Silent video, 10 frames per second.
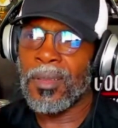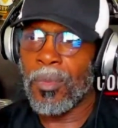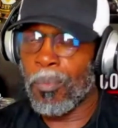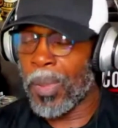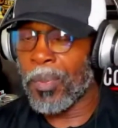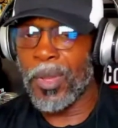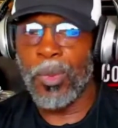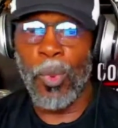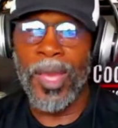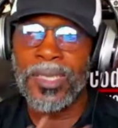people in the
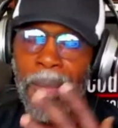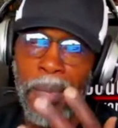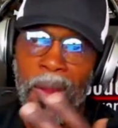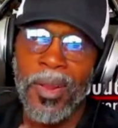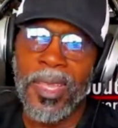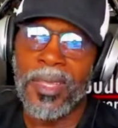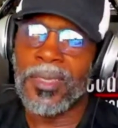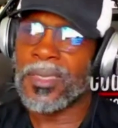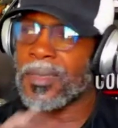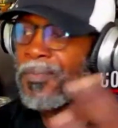West,
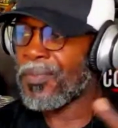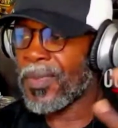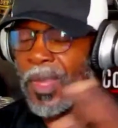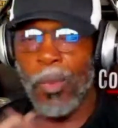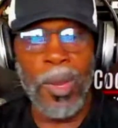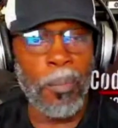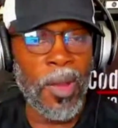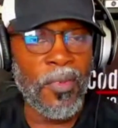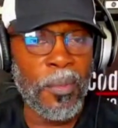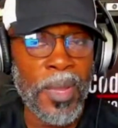Americans, they went
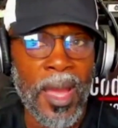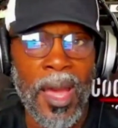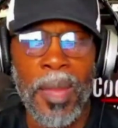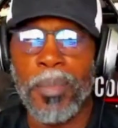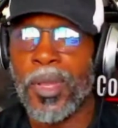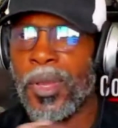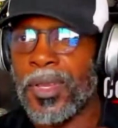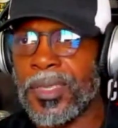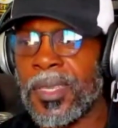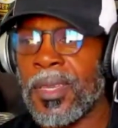above and beyond
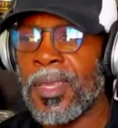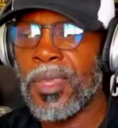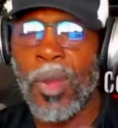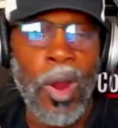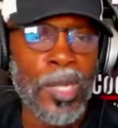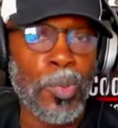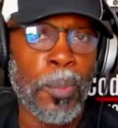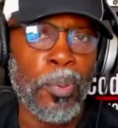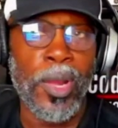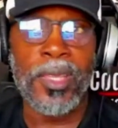because their hearts were
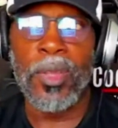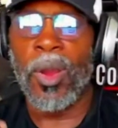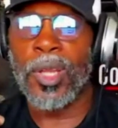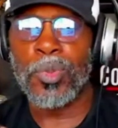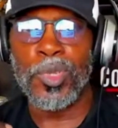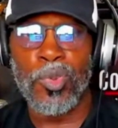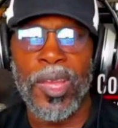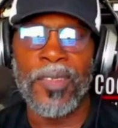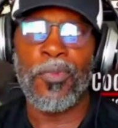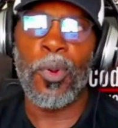pricked, their hearts were
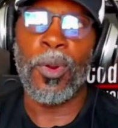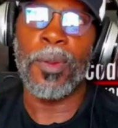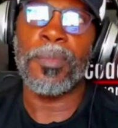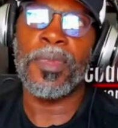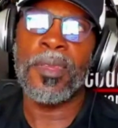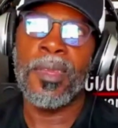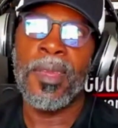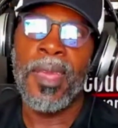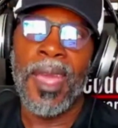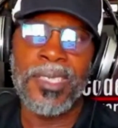transformed.
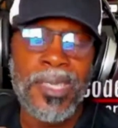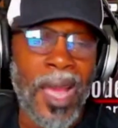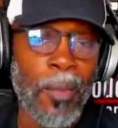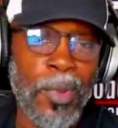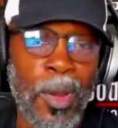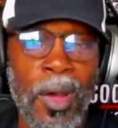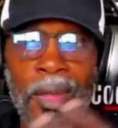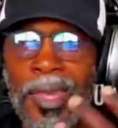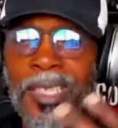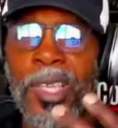As time went on,
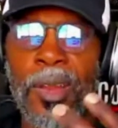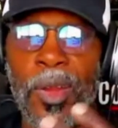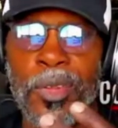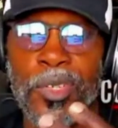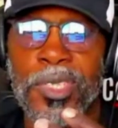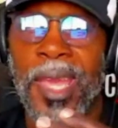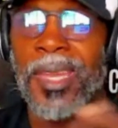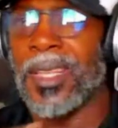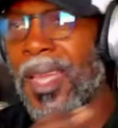they started understanding.